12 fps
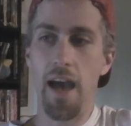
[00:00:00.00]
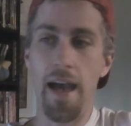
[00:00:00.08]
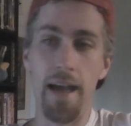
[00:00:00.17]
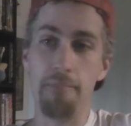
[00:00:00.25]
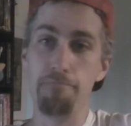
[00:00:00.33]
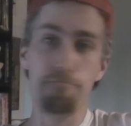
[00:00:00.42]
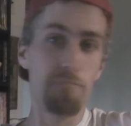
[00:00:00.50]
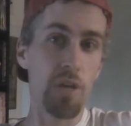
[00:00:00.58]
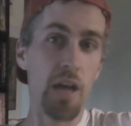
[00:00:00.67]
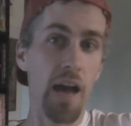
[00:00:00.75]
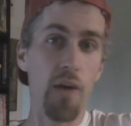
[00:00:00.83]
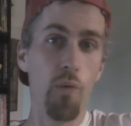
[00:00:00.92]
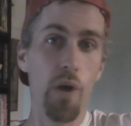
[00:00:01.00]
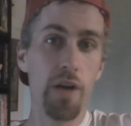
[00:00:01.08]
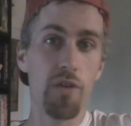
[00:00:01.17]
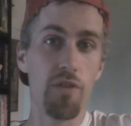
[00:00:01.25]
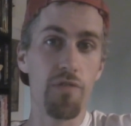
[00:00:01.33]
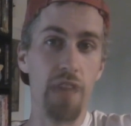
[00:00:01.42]
And you gotta
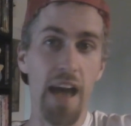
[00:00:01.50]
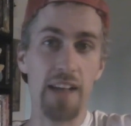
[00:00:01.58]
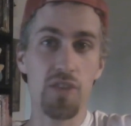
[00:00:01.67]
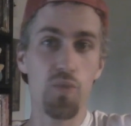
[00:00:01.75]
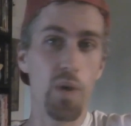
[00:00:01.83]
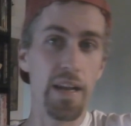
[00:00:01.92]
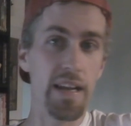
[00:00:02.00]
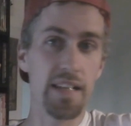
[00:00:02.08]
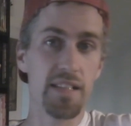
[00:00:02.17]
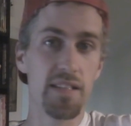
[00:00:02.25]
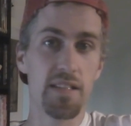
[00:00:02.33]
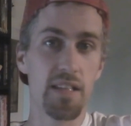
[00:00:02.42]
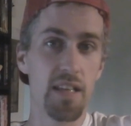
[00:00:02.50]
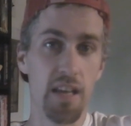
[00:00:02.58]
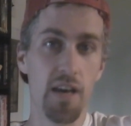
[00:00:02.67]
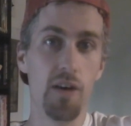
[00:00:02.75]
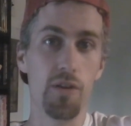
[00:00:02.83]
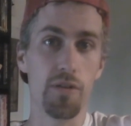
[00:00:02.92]
wonder if that's what in essence
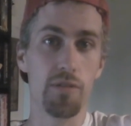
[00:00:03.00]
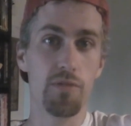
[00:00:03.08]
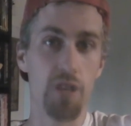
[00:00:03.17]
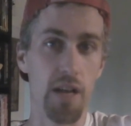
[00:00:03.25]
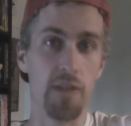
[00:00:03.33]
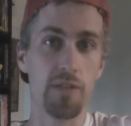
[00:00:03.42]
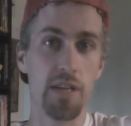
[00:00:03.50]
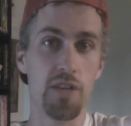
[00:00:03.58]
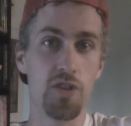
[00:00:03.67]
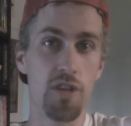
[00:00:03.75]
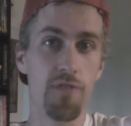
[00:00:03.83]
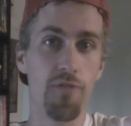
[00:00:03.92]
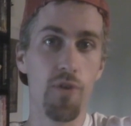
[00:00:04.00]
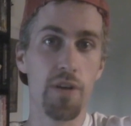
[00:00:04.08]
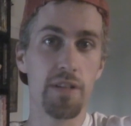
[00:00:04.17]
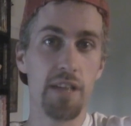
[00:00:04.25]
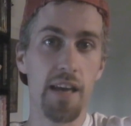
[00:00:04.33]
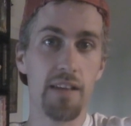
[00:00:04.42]
killed channels like G4
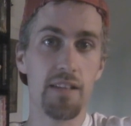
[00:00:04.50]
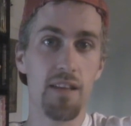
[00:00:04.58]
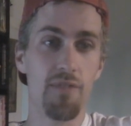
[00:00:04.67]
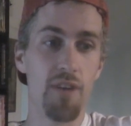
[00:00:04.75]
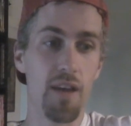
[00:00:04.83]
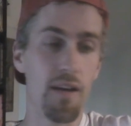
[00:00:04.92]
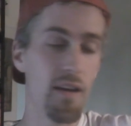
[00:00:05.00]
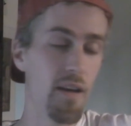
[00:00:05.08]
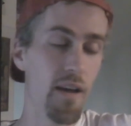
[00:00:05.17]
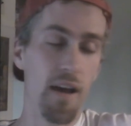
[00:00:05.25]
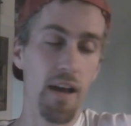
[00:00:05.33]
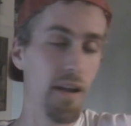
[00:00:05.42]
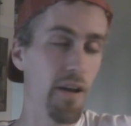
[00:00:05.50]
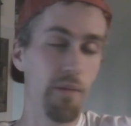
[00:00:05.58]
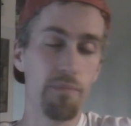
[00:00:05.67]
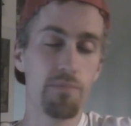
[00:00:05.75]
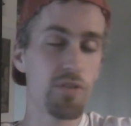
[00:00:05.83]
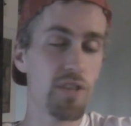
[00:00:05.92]
and Tech TV. I don't
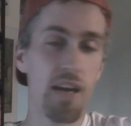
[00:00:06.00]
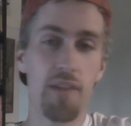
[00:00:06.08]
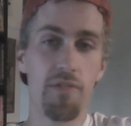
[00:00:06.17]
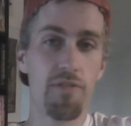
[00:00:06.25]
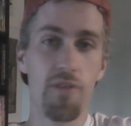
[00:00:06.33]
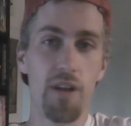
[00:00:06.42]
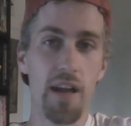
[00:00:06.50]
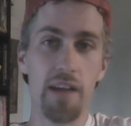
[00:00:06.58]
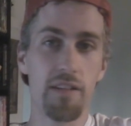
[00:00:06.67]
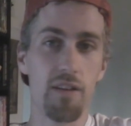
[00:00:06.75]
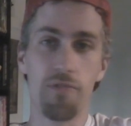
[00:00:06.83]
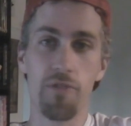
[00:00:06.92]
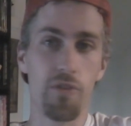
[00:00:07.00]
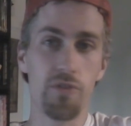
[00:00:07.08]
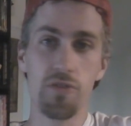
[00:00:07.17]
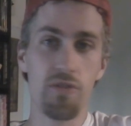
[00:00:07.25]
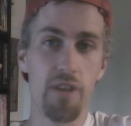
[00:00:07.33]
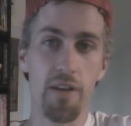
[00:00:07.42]
know, I'm just kind of throwing it out there for
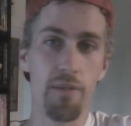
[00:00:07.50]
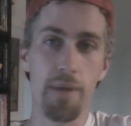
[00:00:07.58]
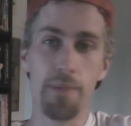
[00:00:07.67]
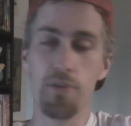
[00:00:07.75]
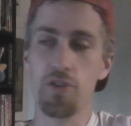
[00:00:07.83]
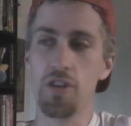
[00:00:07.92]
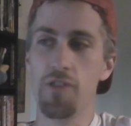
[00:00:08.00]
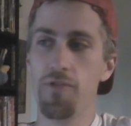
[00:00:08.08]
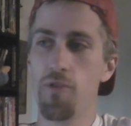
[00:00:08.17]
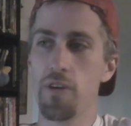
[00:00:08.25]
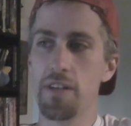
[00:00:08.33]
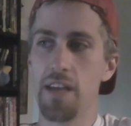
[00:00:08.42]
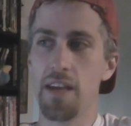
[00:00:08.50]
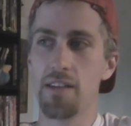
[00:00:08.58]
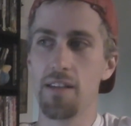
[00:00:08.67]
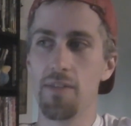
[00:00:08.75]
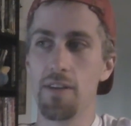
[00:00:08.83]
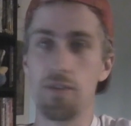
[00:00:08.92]
those of you that remember G4 and Tech
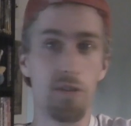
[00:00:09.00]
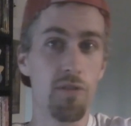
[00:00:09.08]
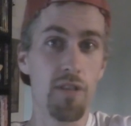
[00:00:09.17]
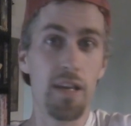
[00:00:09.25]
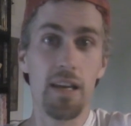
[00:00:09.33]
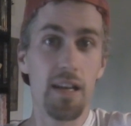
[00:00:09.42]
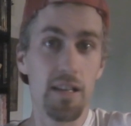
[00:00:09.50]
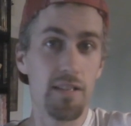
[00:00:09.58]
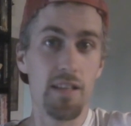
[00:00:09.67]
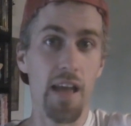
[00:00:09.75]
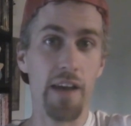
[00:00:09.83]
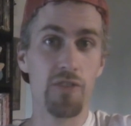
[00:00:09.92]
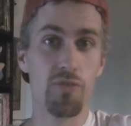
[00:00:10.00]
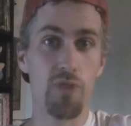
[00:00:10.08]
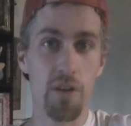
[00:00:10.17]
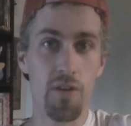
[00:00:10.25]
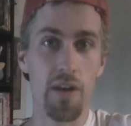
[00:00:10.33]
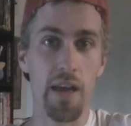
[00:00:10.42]
TV. Do you think it is the actual
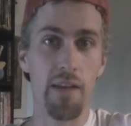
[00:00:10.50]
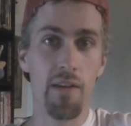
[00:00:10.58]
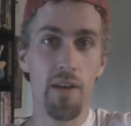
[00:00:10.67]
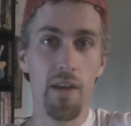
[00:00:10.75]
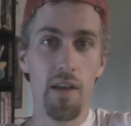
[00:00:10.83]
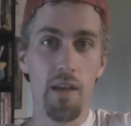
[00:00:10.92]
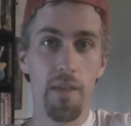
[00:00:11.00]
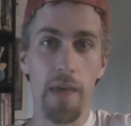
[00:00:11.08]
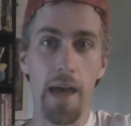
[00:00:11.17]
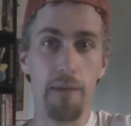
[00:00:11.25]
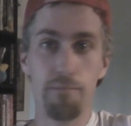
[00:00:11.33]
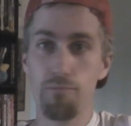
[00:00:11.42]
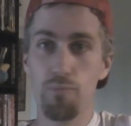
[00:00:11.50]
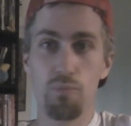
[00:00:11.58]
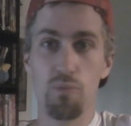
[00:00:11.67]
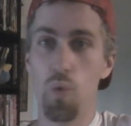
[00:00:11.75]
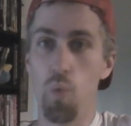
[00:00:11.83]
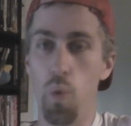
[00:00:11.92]
internet that
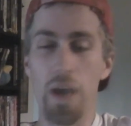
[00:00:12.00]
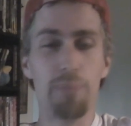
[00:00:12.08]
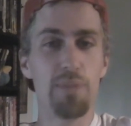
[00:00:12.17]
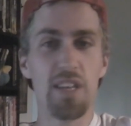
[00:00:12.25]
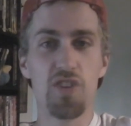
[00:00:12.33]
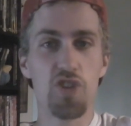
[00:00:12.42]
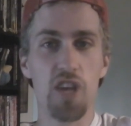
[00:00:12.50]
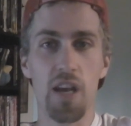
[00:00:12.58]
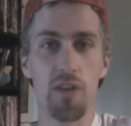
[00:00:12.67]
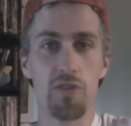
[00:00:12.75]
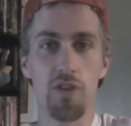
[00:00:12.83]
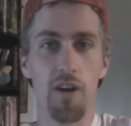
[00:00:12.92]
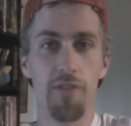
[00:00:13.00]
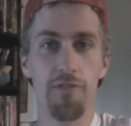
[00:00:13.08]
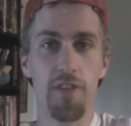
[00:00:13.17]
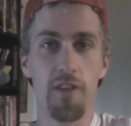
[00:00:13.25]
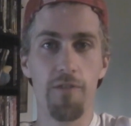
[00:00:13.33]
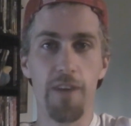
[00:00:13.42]
wiped these channels off
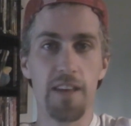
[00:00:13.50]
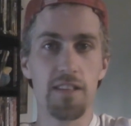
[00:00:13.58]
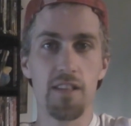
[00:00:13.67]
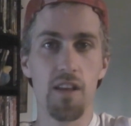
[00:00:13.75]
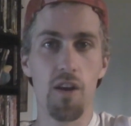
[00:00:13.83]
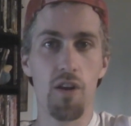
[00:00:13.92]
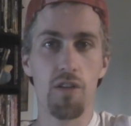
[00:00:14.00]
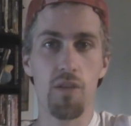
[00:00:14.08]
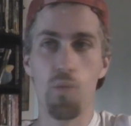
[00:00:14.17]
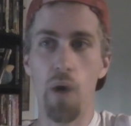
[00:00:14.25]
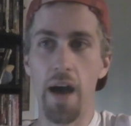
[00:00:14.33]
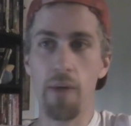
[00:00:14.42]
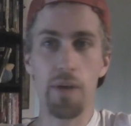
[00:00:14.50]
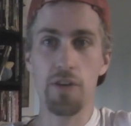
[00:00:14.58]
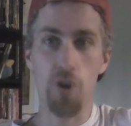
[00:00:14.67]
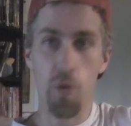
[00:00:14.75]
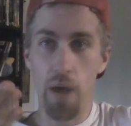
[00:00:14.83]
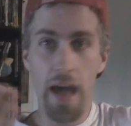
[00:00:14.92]
the face of the earth, and why we
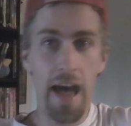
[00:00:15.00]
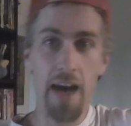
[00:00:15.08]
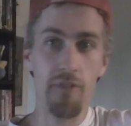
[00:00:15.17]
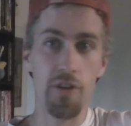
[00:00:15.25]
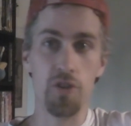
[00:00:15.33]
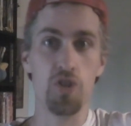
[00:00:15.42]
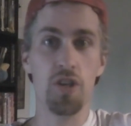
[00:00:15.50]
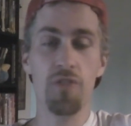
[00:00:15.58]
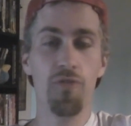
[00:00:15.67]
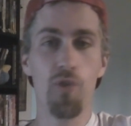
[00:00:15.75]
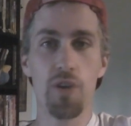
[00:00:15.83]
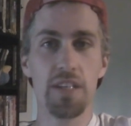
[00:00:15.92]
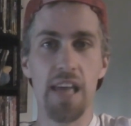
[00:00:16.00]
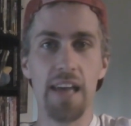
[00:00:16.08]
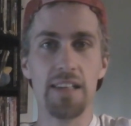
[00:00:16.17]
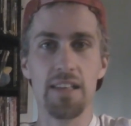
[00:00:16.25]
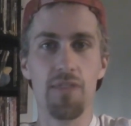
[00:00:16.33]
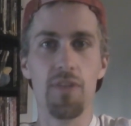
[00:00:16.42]
don't have a G4
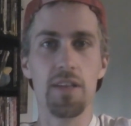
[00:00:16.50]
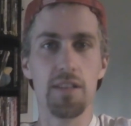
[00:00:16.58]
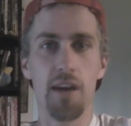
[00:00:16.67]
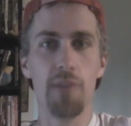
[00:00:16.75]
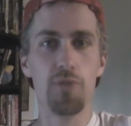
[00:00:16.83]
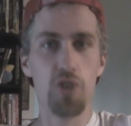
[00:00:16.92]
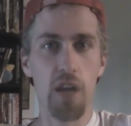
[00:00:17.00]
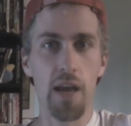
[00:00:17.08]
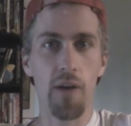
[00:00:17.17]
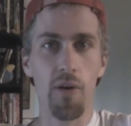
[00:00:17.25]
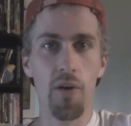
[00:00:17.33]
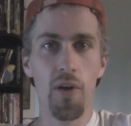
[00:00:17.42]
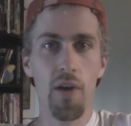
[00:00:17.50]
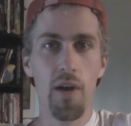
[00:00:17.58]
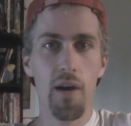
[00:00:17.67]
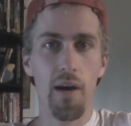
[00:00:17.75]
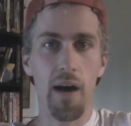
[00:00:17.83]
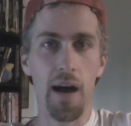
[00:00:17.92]
Tech TV type channel
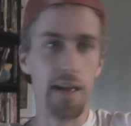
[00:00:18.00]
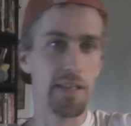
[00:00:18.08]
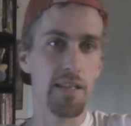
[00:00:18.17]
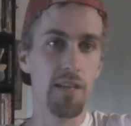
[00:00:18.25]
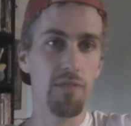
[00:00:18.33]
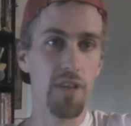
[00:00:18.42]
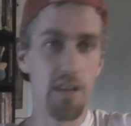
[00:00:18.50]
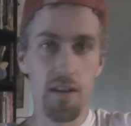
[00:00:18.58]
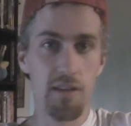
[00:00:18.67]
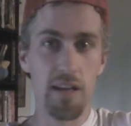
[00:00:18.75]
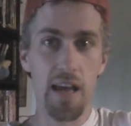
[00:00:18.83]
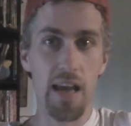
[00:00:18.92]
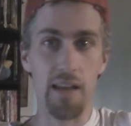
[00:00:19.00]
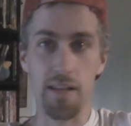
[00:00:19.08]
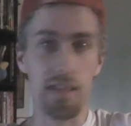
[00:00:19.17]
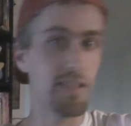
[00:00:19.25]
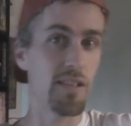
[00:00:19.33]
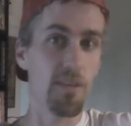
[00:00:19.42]
on TV here today, at
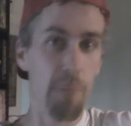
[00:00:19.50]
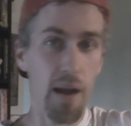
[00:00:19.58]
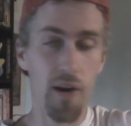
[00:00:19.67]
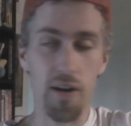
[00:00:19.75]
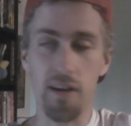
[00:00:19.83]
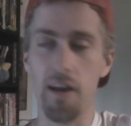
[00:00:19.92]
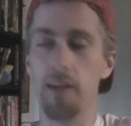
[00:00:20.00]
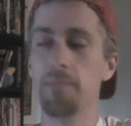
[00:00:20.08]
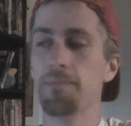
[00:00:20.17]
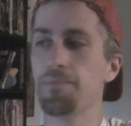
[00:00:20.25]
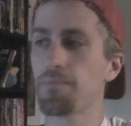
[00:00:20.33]
least in America?